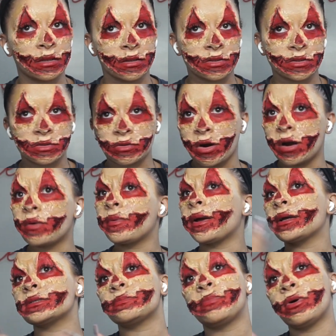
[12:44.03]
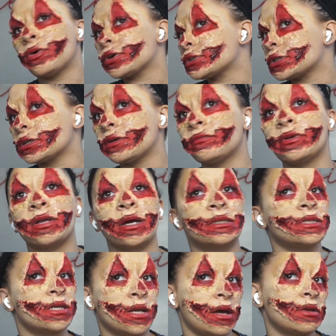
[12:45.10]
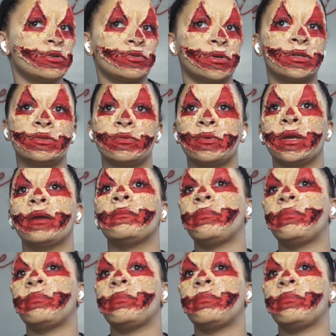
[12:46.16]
scar wax portion of it I did not enjoy doing,